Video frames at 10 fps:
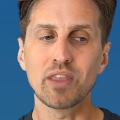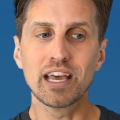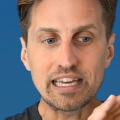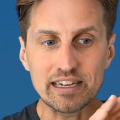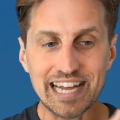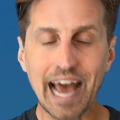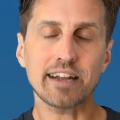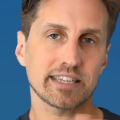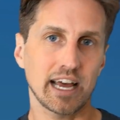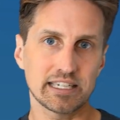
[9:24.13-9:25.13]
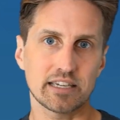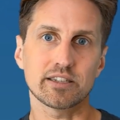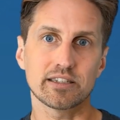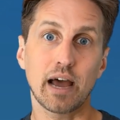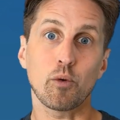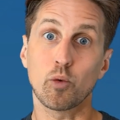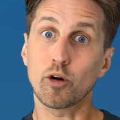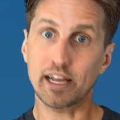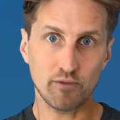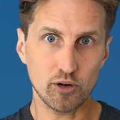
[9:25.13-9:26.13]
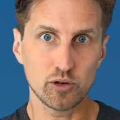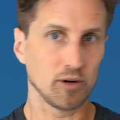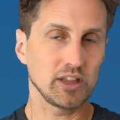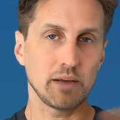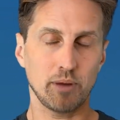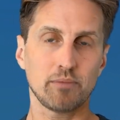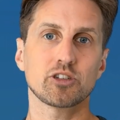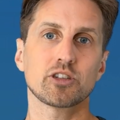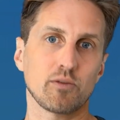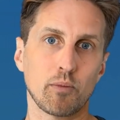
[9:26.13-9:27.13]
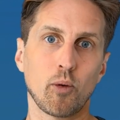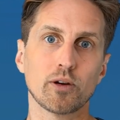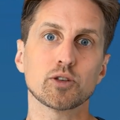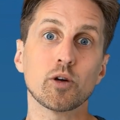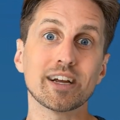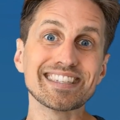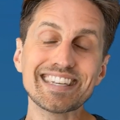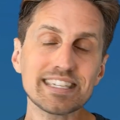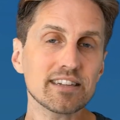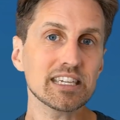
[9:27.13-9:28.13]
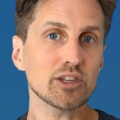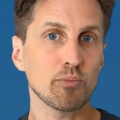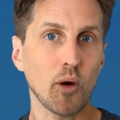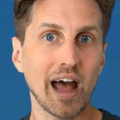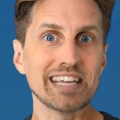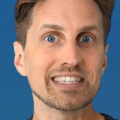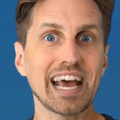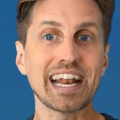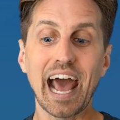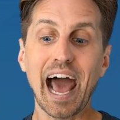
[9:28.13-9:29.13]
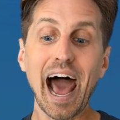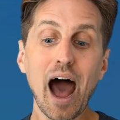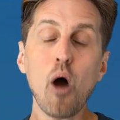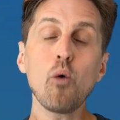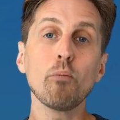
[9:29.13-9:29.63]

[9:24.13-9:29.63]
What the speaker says: The data scientists that were working for Uber and they published their reports were consistently surprised at how